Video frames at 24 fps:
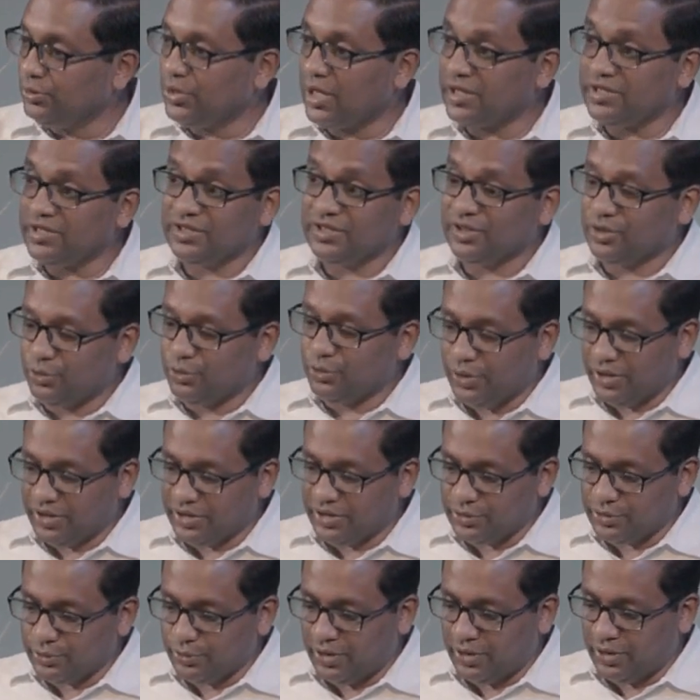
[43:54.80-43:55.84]
And that's the
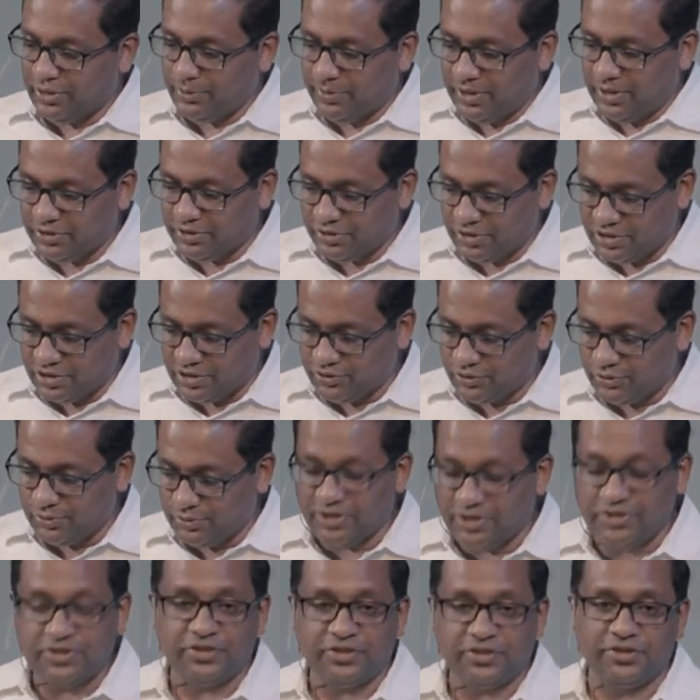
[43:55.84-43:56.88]
parable of the
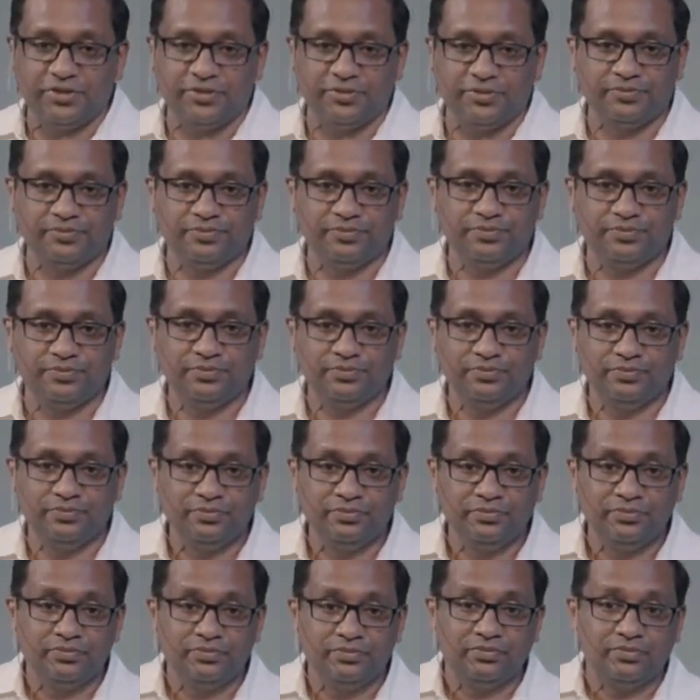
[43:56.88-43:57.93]
Christian life.
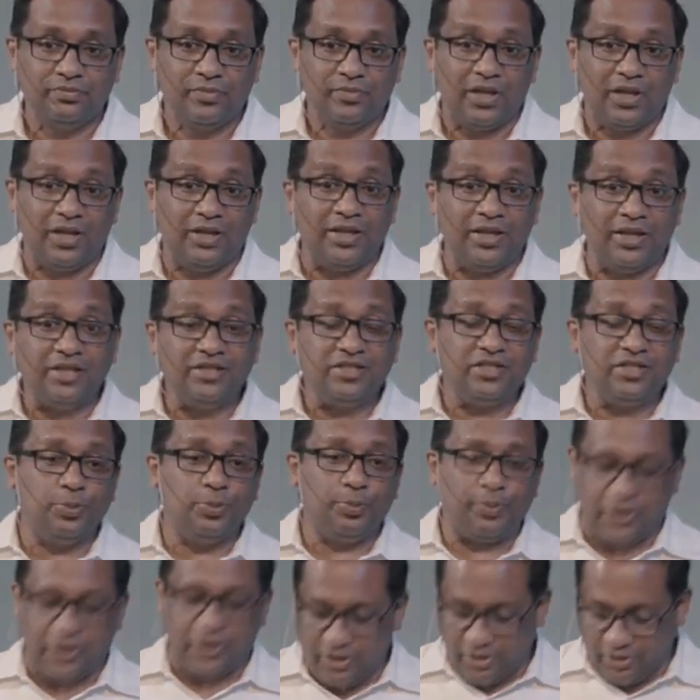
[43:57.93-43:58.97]
All of
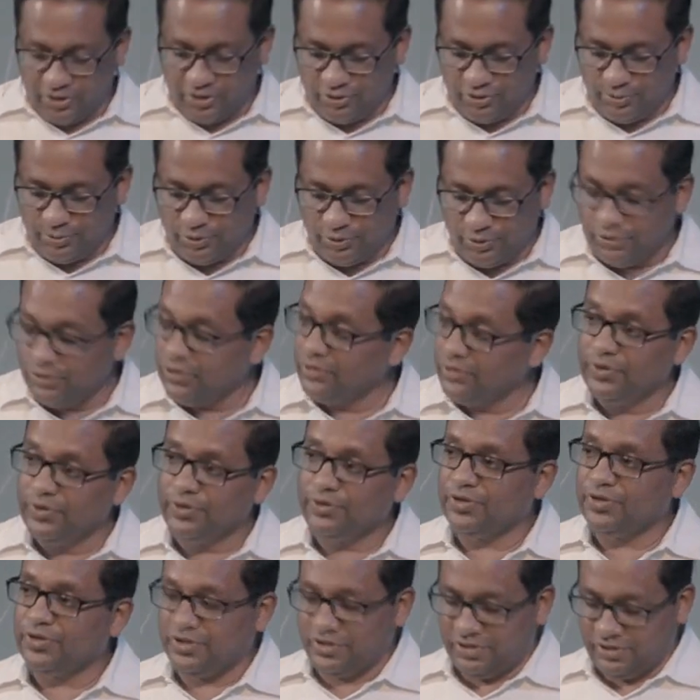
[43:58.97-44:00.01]
us are full of
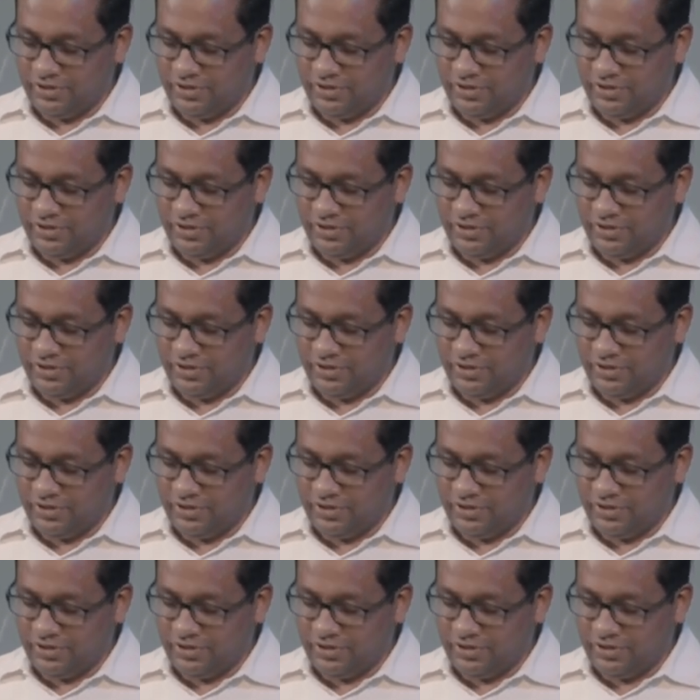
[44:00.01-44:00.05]
junk.